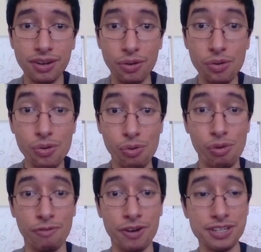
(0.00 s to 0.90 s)
Ooh,
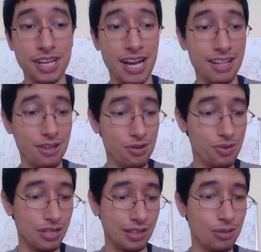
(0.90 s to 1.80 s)
reverse
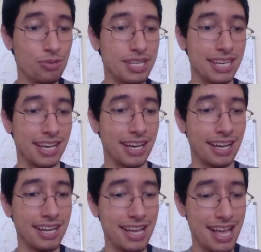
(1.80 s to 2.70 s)
hollow Lugia.
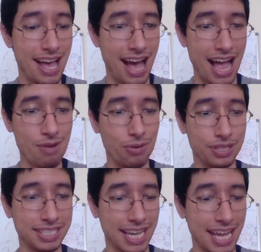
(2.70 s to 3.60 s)
I will
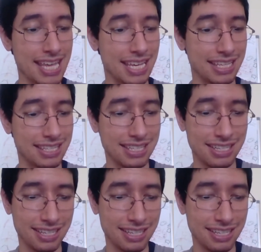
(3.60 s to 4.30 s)
take it.